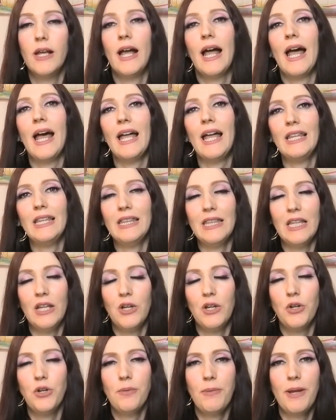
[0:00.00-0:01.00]

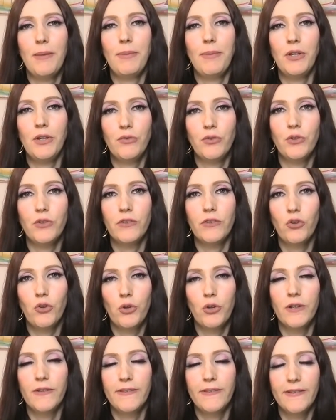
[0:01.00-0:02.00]
Hello, my beautiful
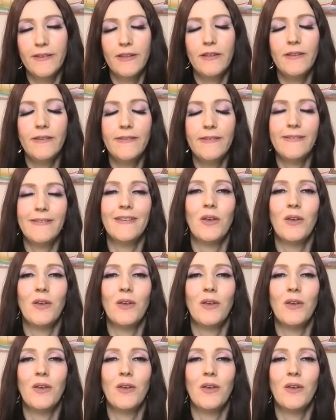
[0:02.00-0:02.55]
Tauruses.